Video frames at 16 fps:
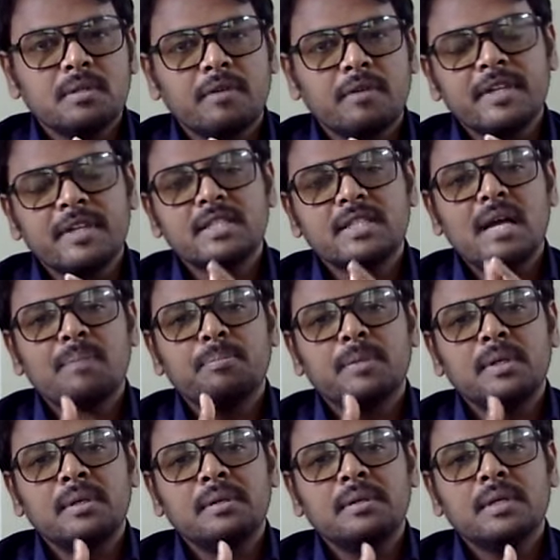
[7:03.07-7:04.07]
For
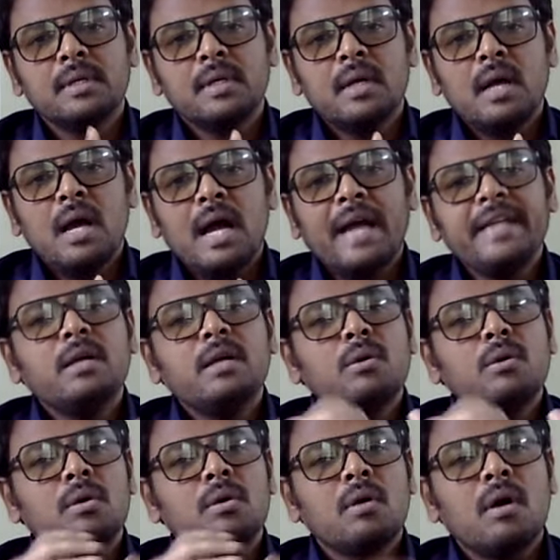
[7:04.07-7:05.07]
example, I
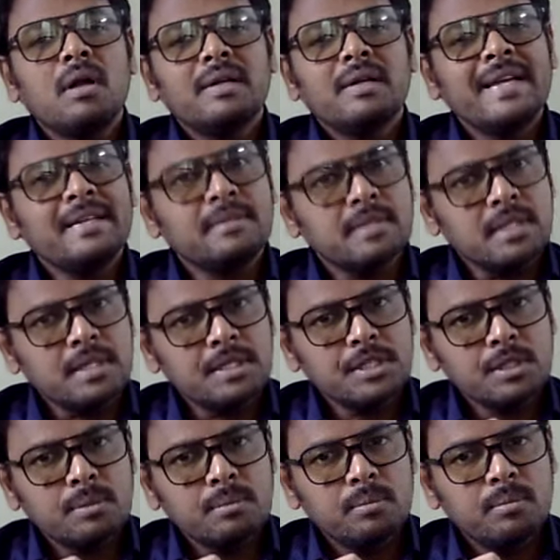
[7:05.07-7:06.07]
know God
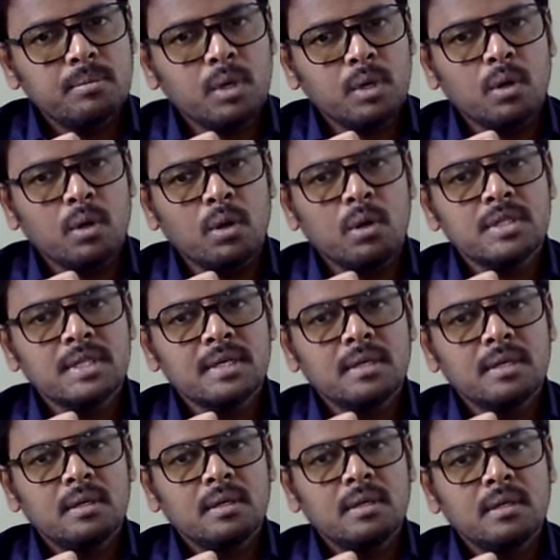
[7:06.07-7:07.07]
exists because